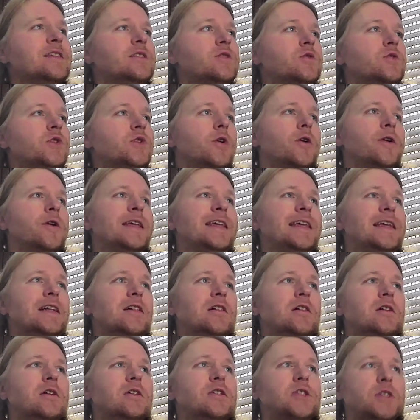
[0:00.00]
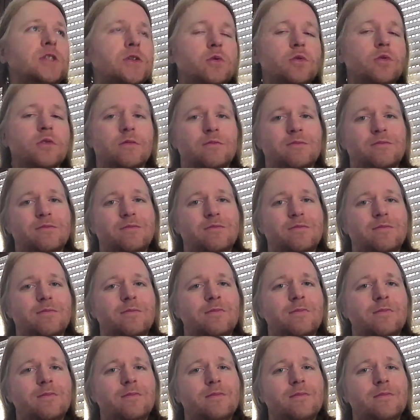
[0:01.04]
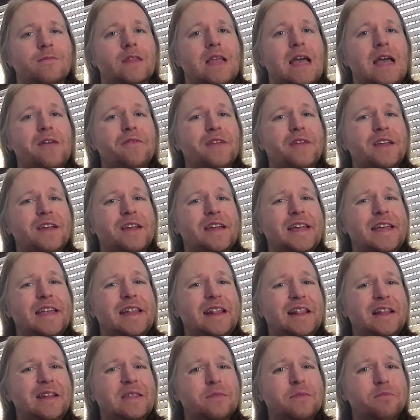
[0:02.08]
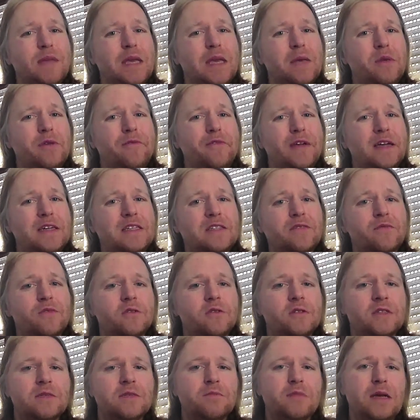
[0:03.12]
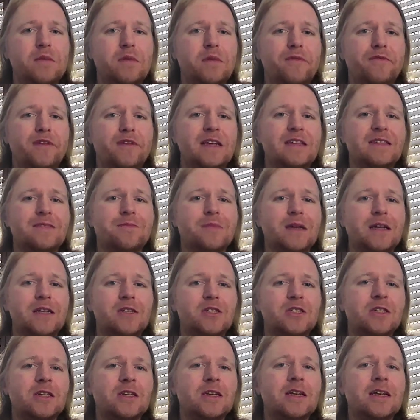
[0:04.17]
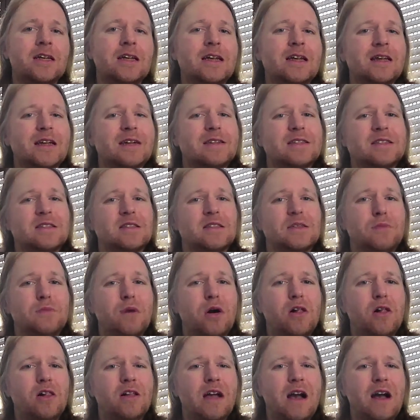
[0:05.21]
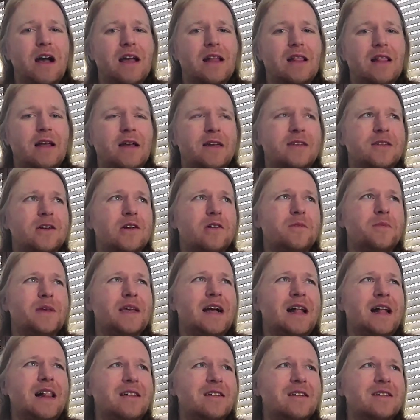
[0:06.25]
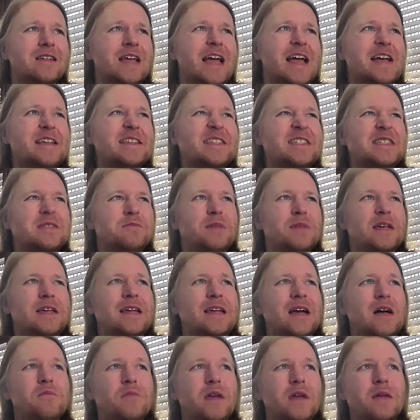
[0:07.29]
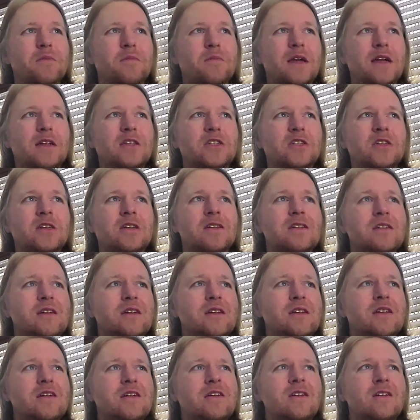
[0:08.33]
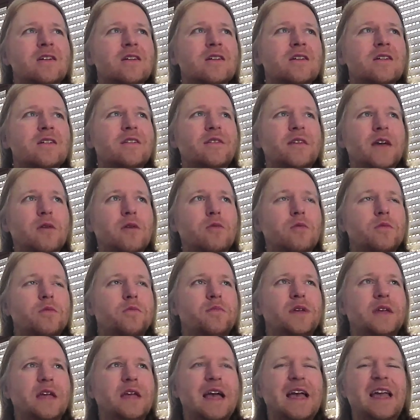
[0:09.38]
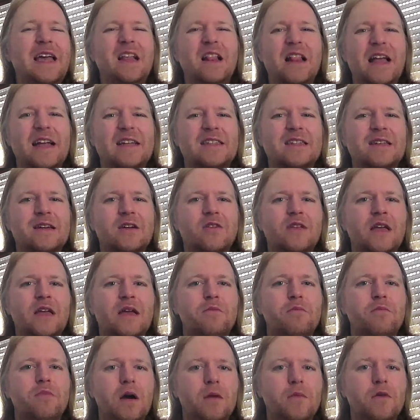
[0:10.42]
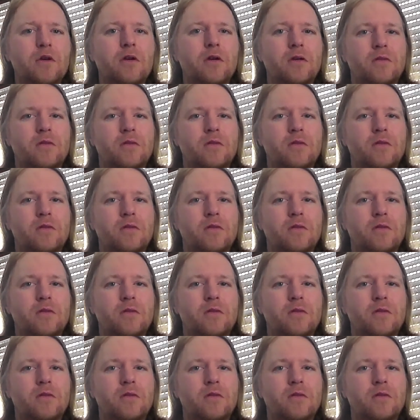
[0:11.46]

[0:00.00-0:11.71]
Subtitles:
turn heel soon. Having a heatless babyface versus babyface match against a small guy like Darby Allin as his big comeback match, that would be a letdown and bummer.